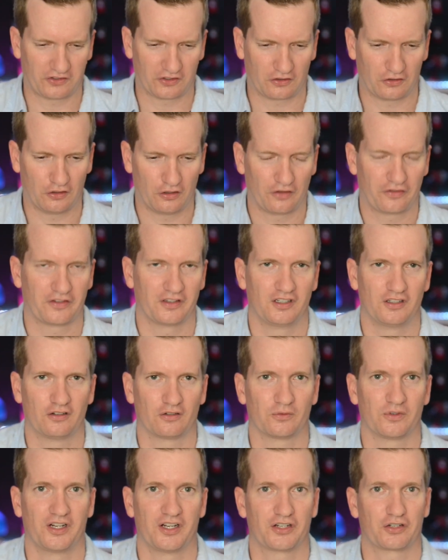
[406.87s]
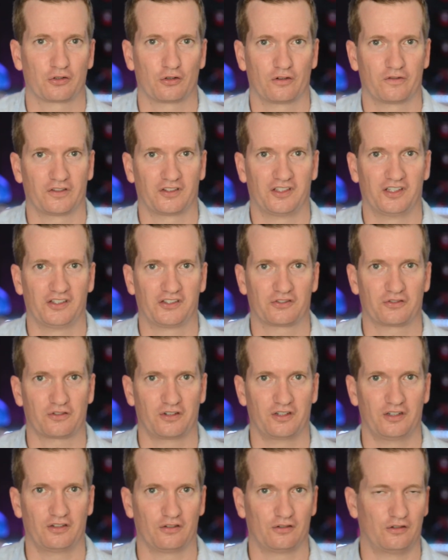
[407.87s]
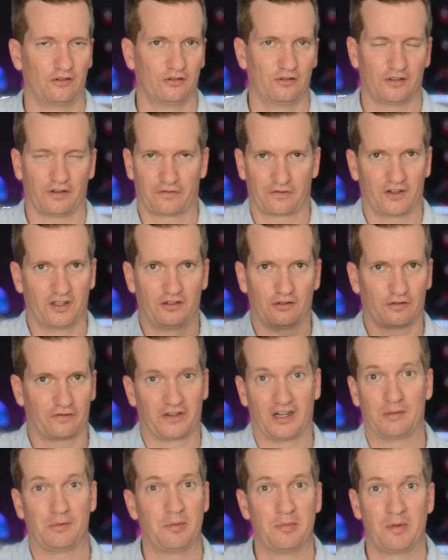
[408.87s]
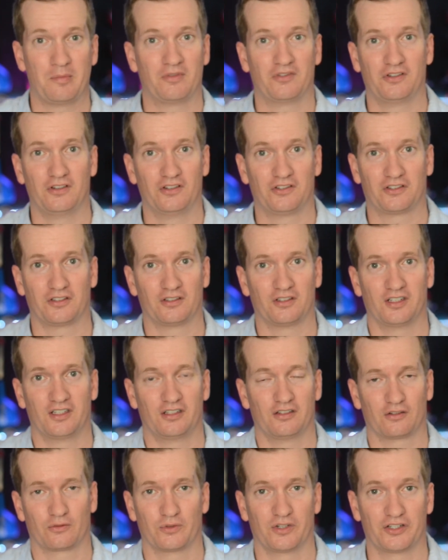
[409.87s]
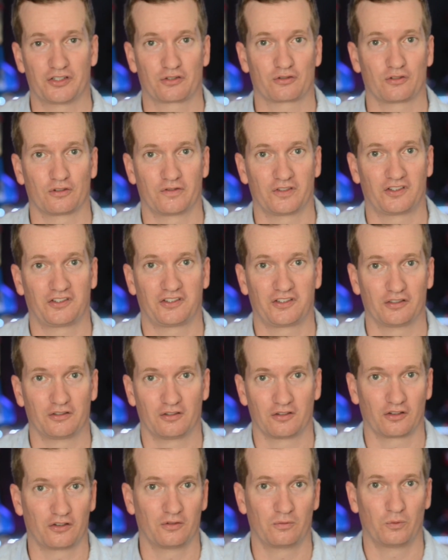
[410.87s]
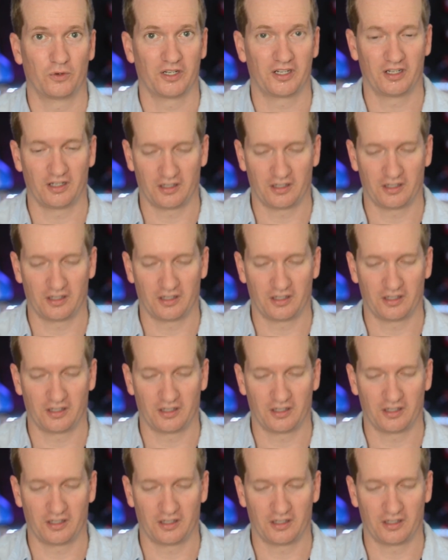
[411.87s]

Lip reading: a cloth and you're not really sure of its history, or a friend or family member's used it and you're not really sure if it's still in good working